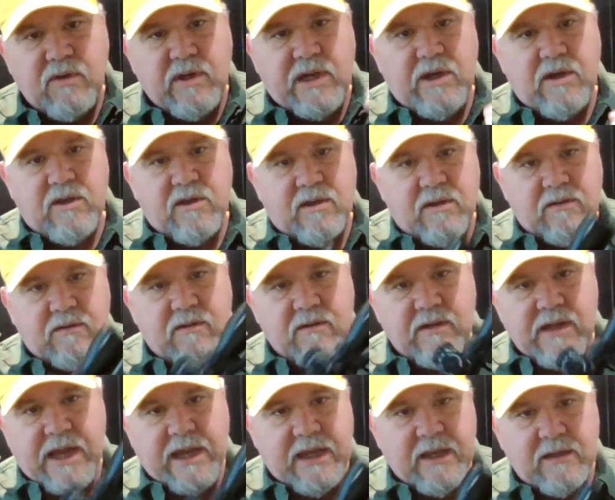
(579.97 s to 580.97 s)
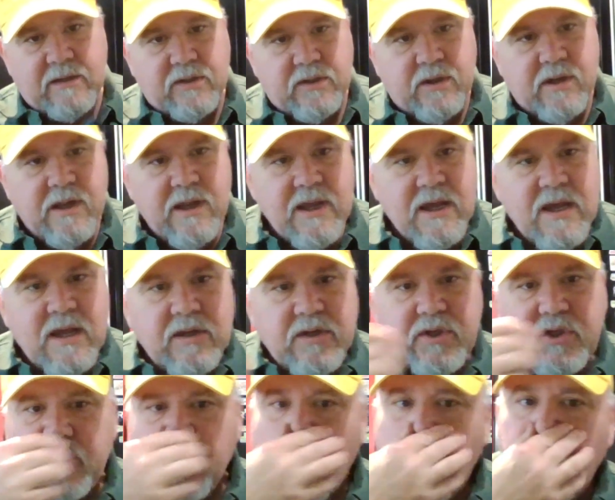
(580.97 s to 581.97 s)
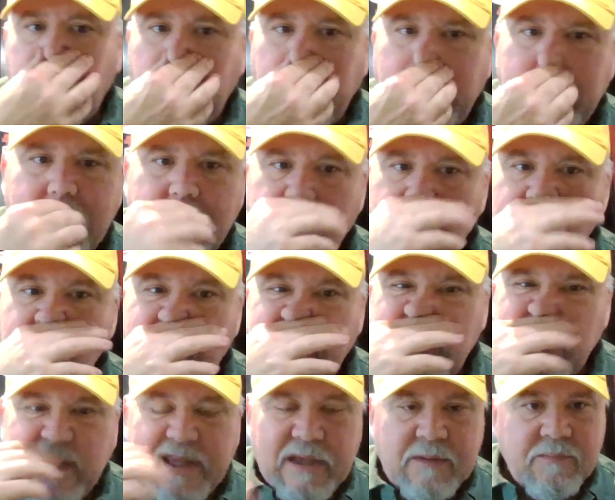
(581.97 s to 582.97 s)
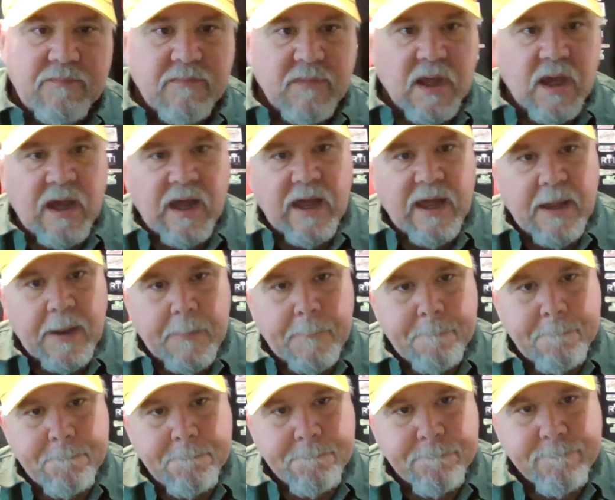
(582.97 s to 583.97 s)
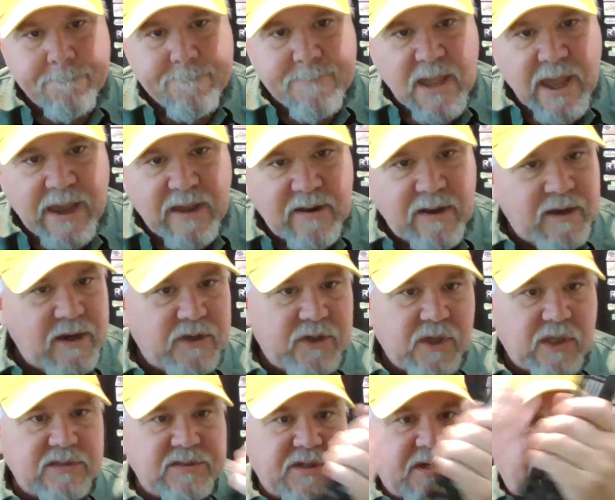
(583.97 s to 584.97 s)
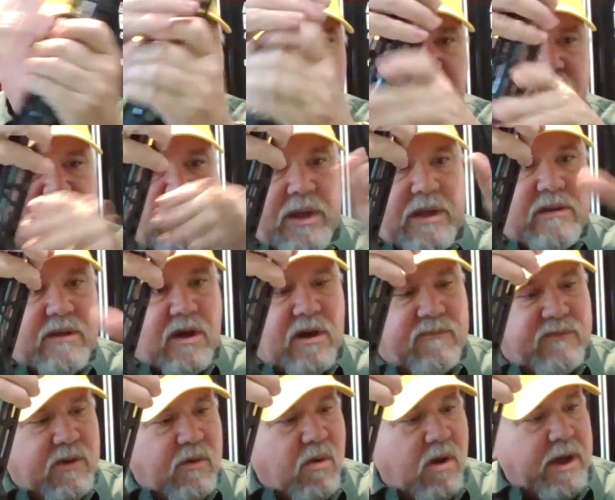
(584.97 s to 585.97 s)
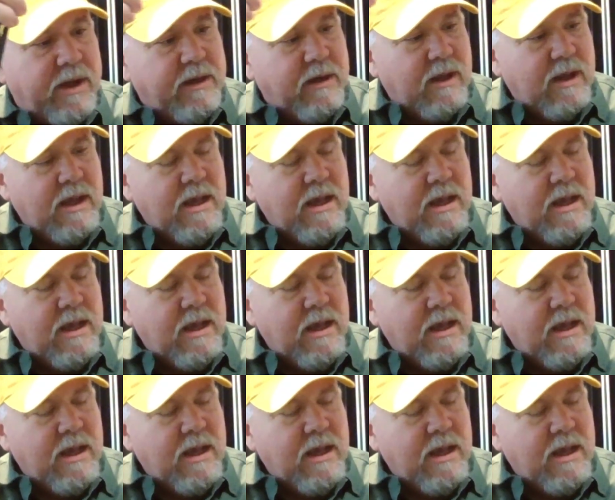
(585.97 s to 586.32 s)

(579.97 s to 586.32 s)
need to take it and shoulder it quickly, and then adjust it between there if you want.